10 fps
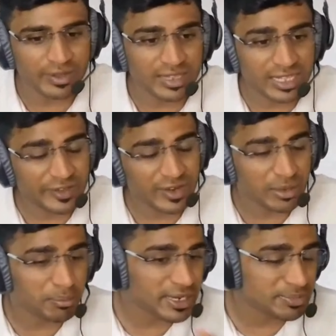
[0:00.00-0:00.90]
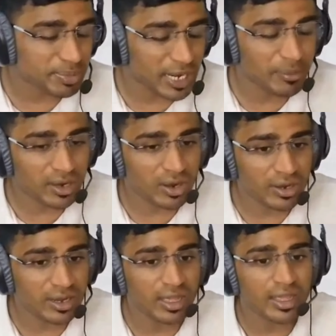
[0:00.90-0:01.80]
the given number is prime or
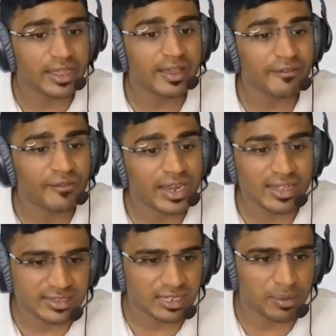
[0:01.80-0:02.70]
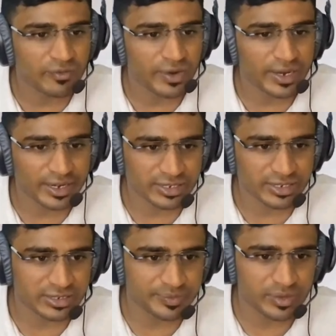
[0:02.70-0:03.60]
not in a very less number of
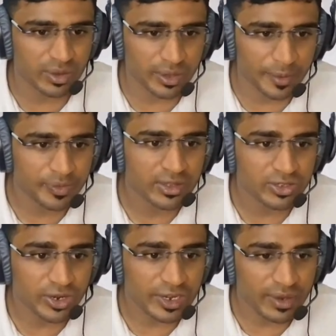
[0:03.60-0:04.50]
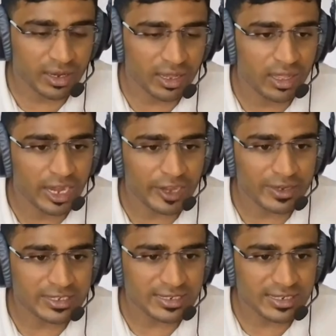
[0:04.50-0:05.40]
iterations. Okay, so it will
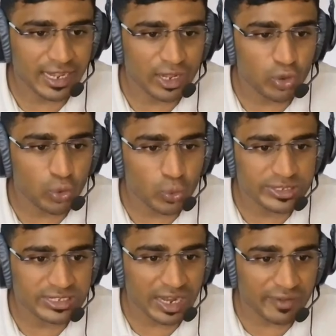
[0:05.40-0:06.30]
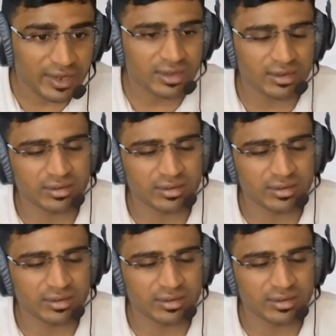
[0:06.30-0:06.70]
just take root 7